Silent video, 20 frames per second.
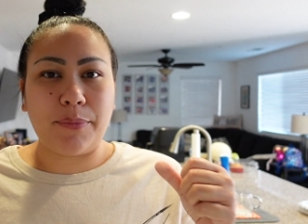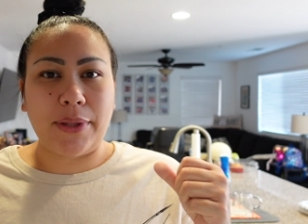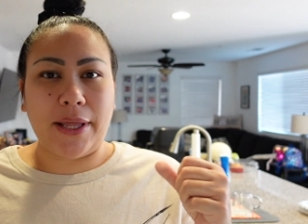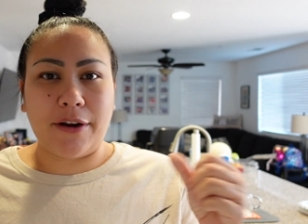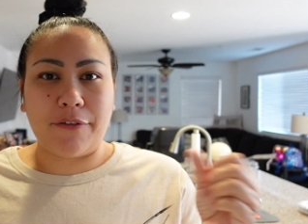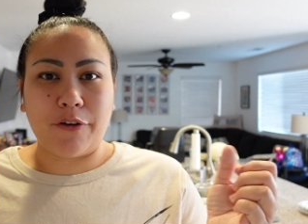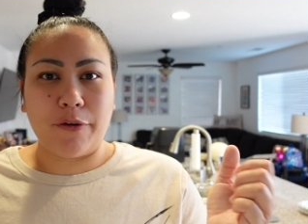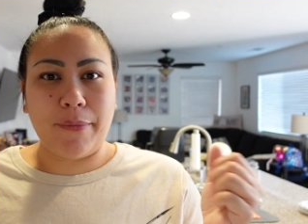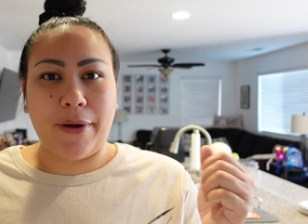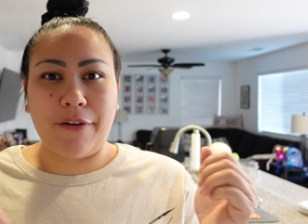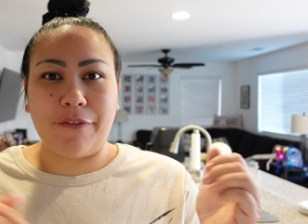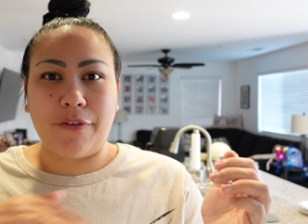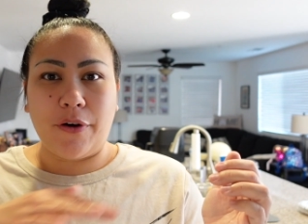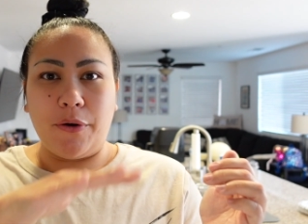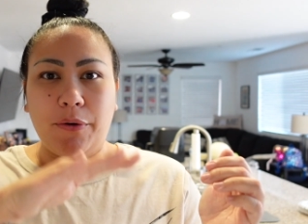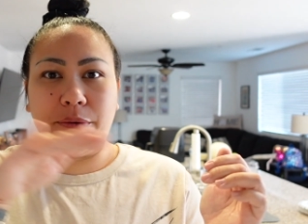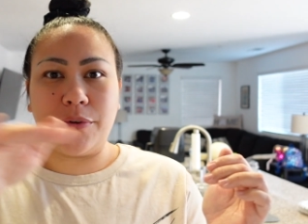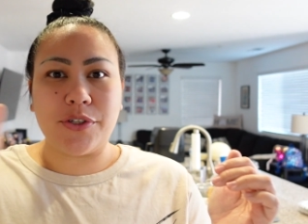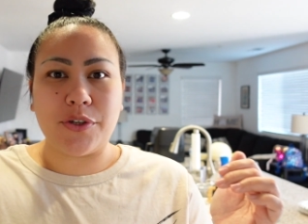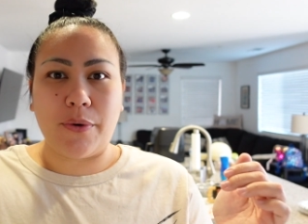like for my
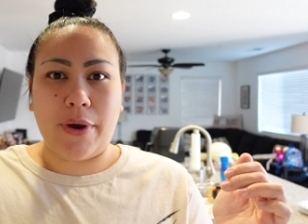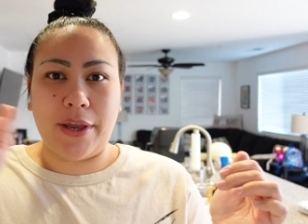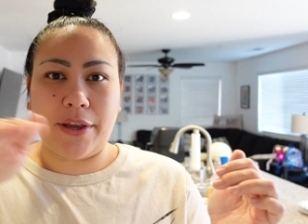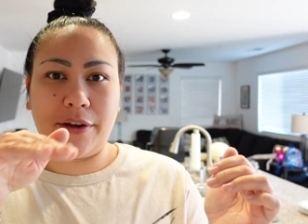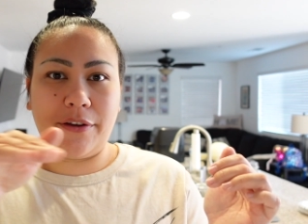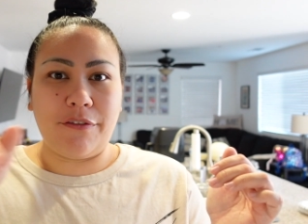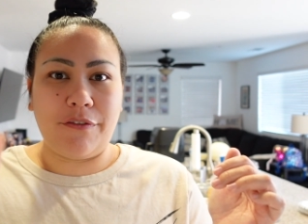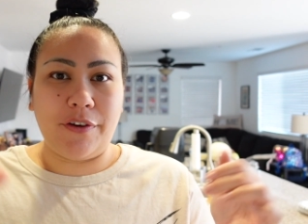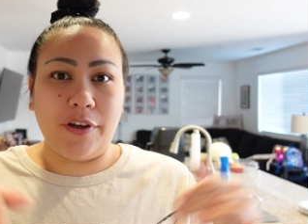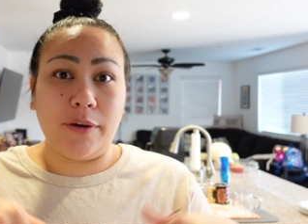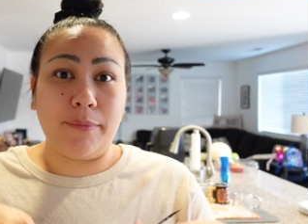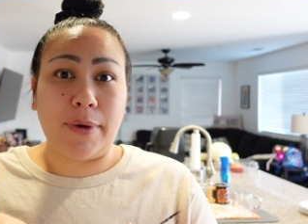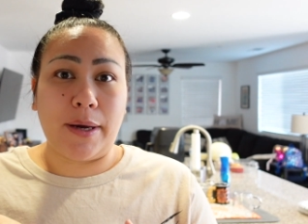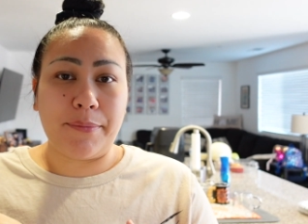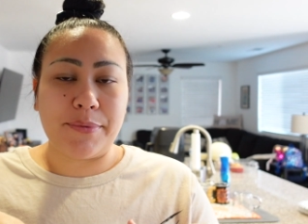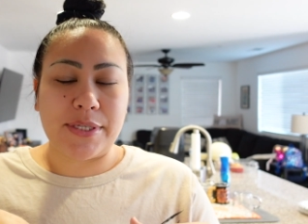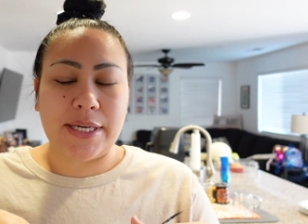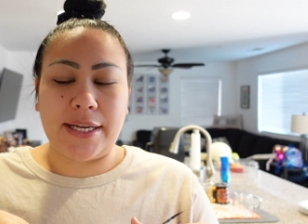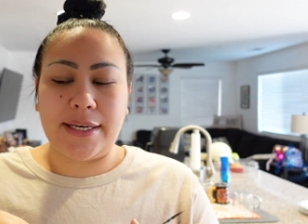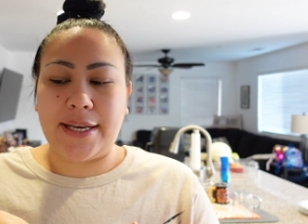phone so I could film
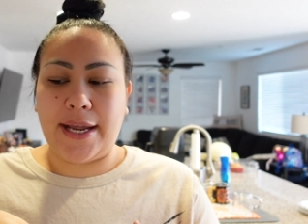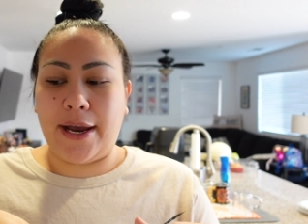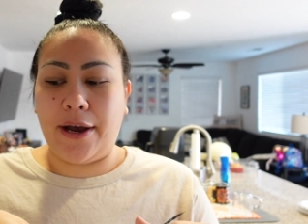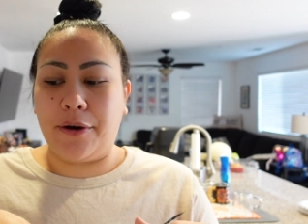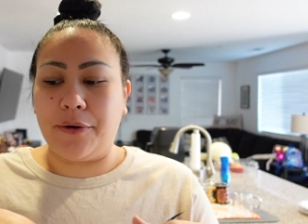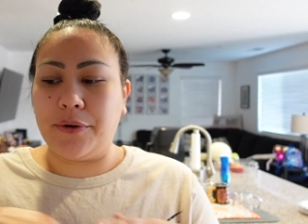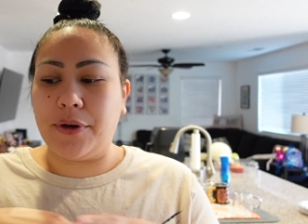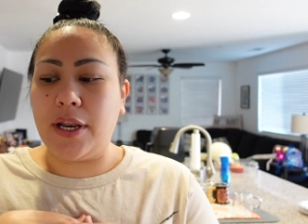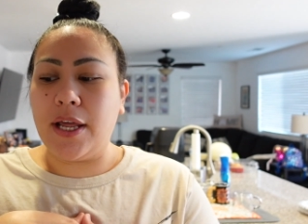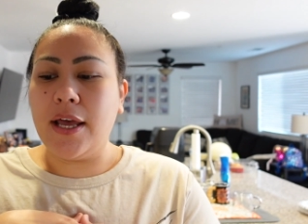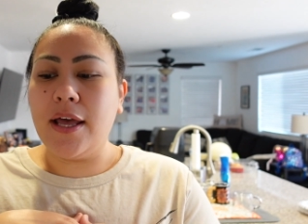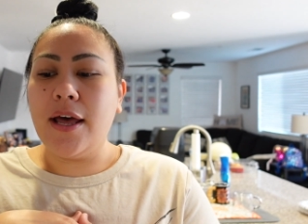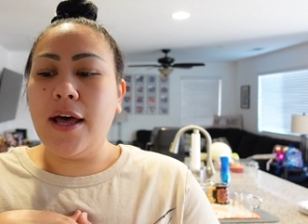upside down,